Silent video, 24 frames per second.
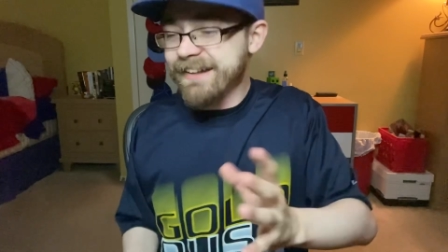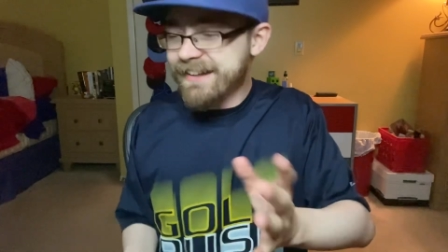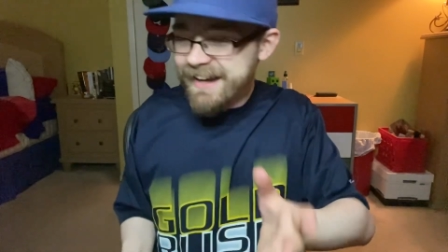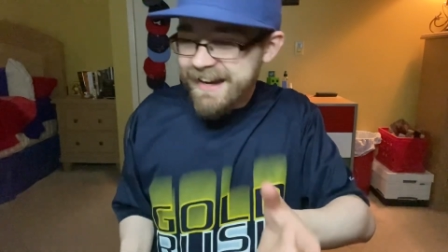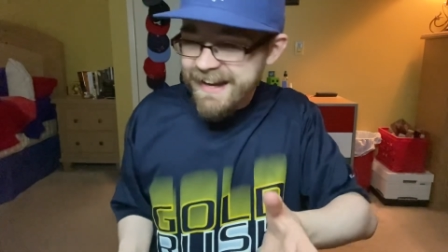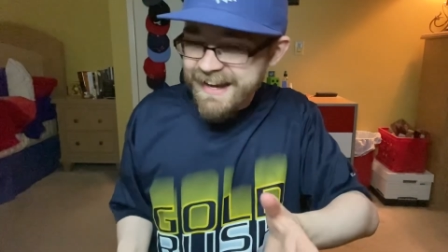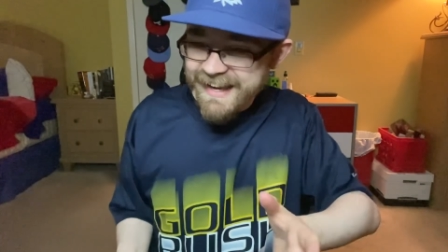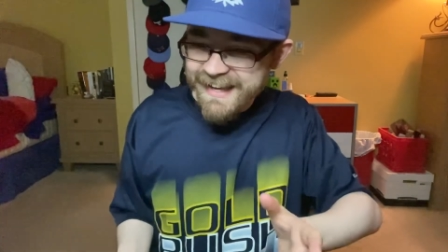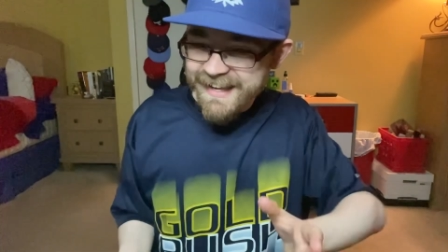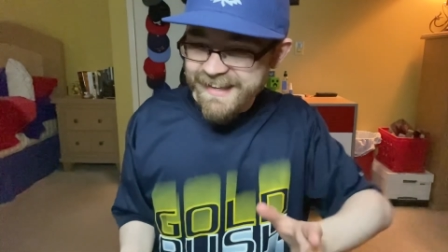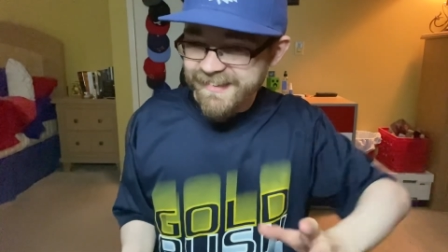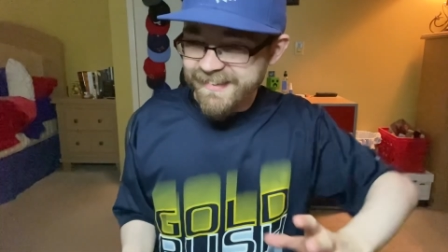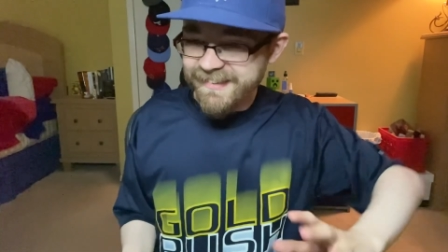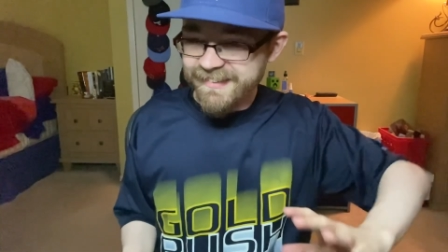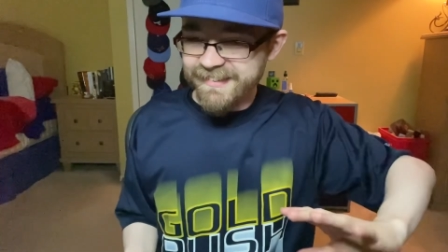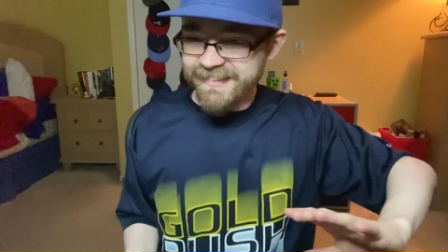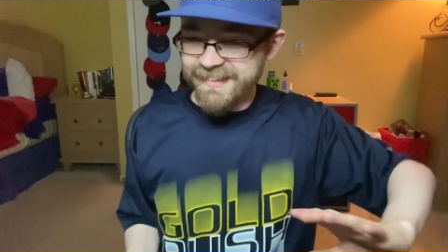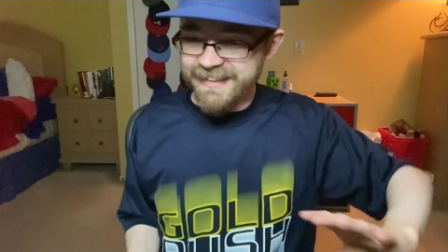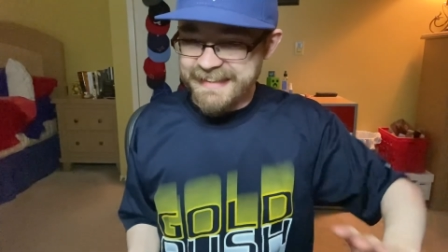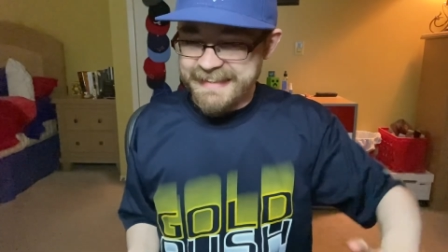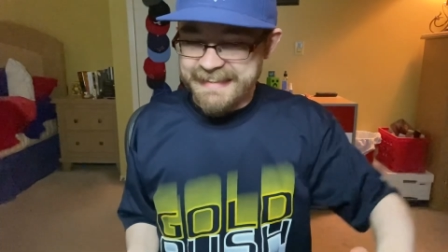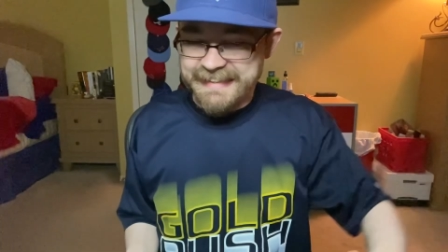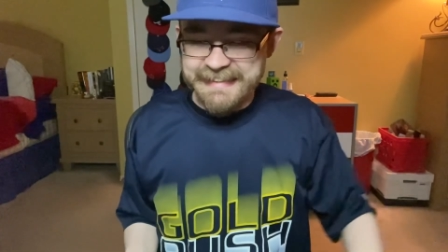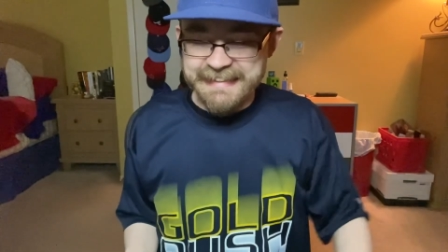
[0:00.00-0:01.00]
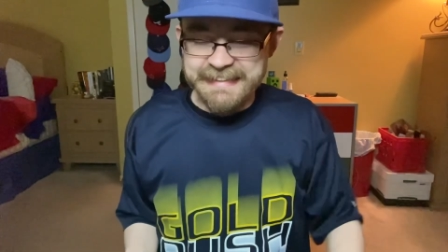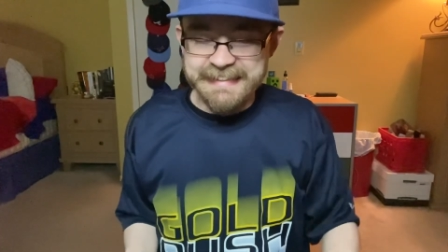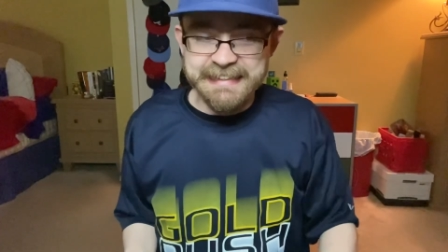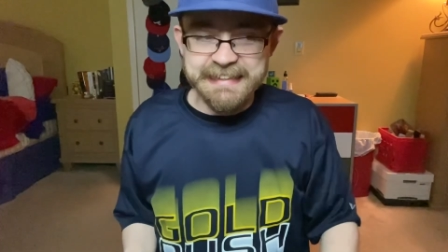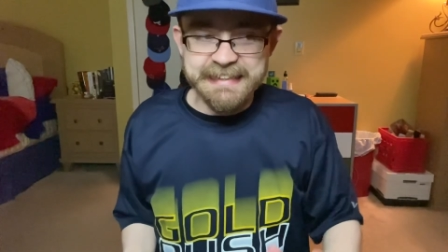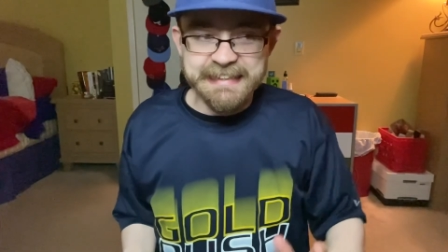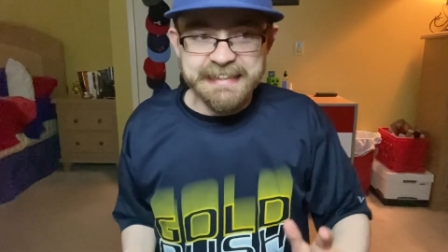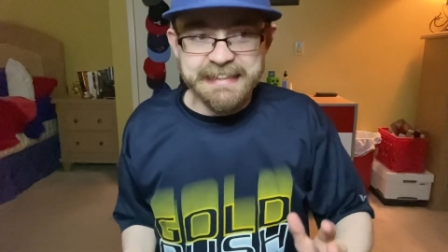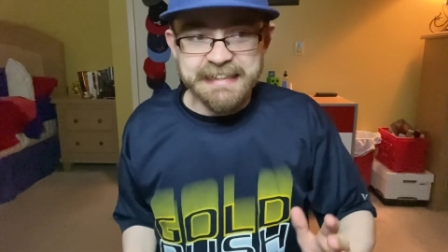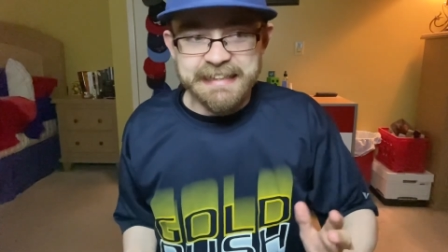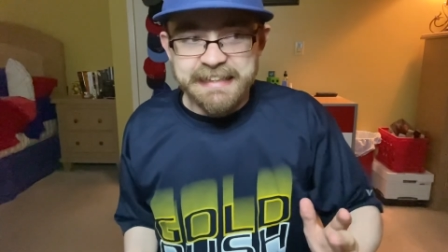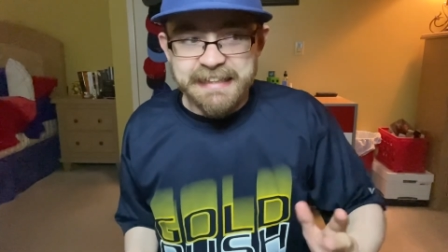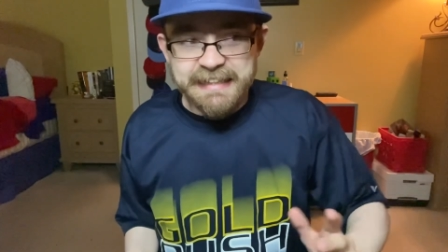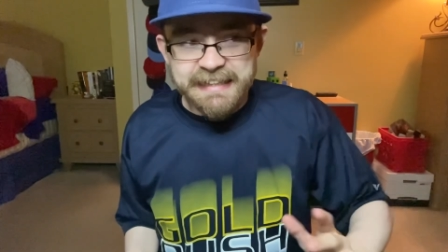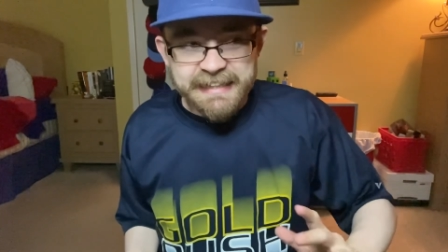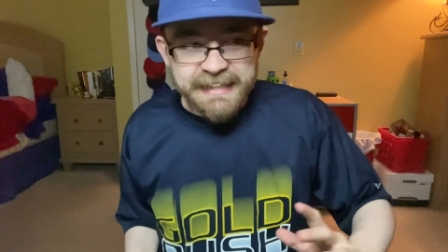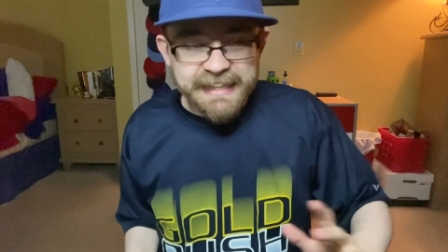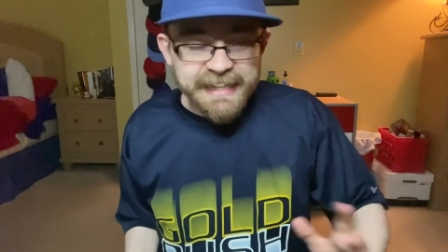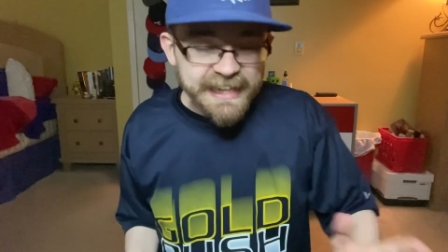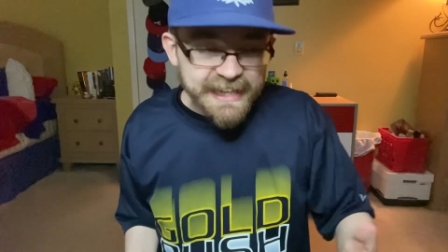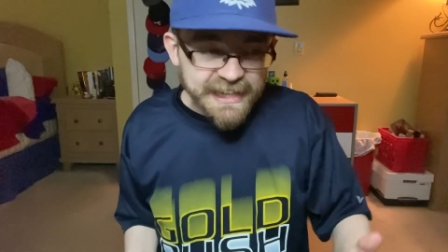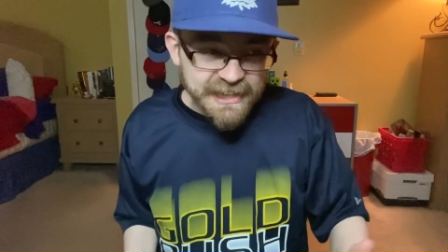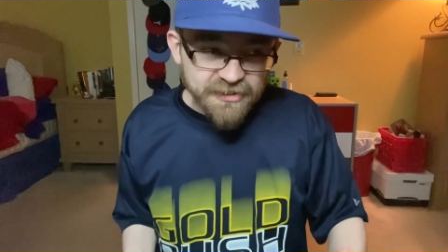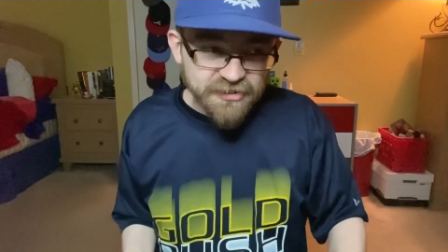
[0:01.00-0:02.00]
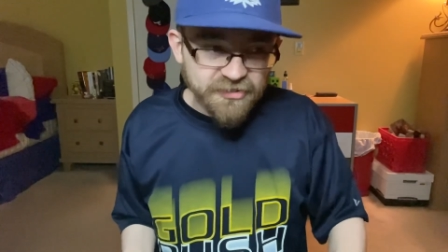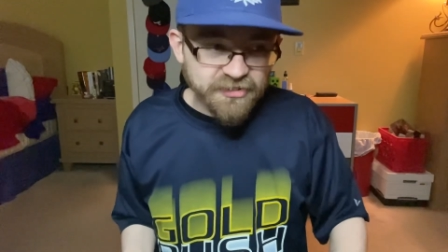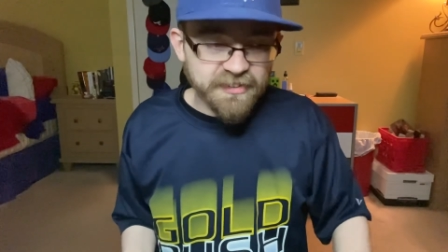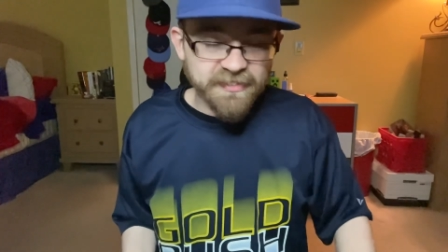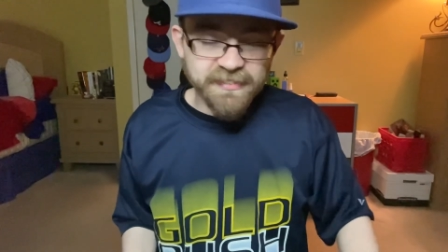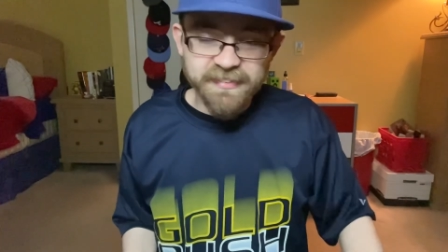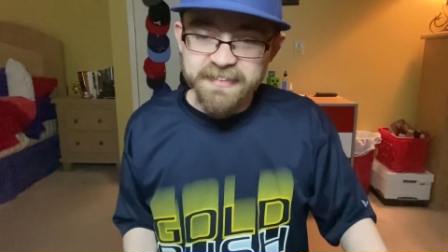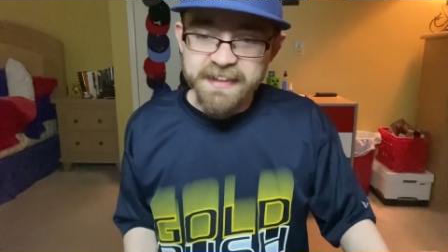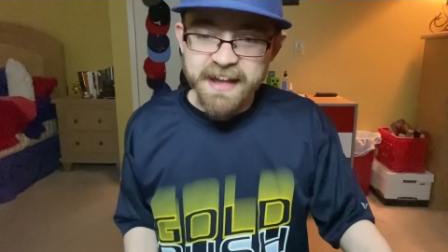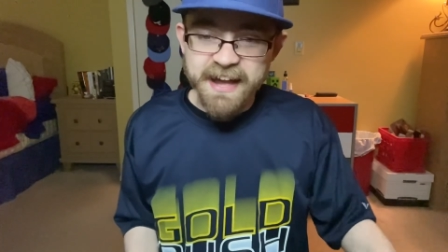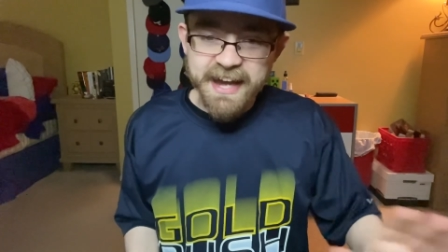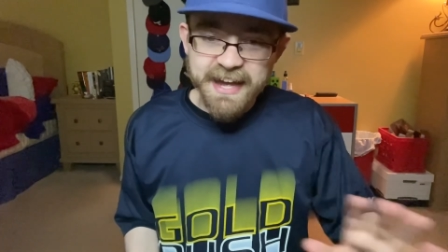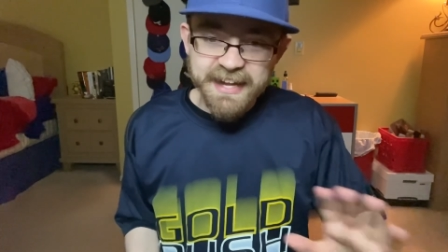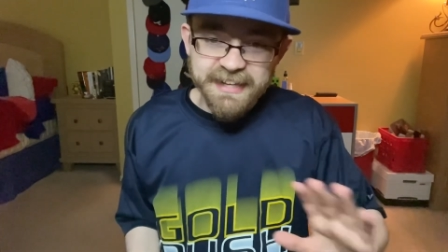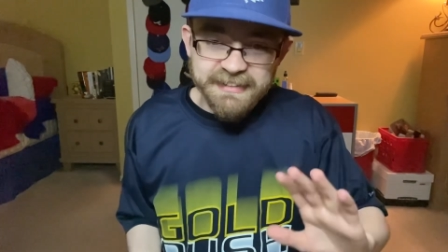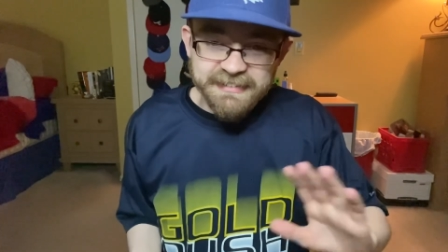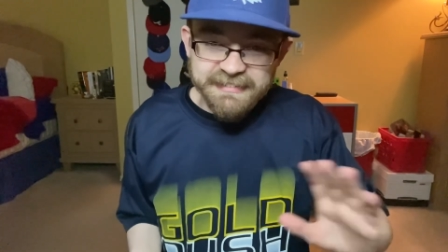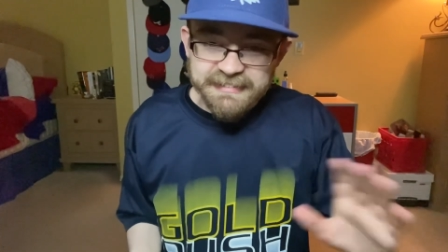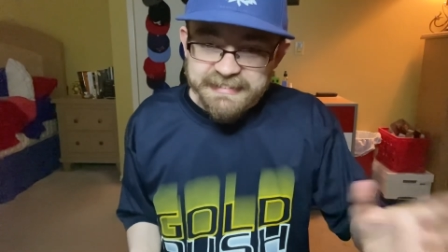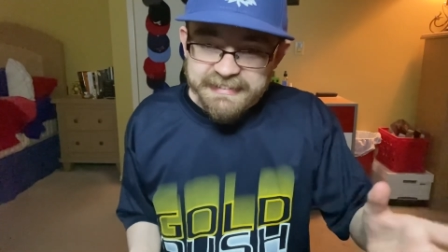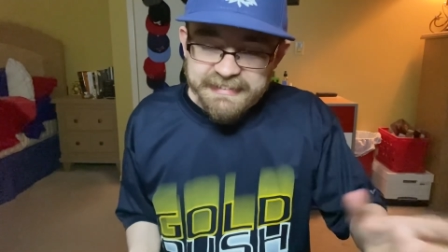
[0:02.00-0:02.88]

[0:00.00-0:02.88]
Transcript: does. Ish, it's not.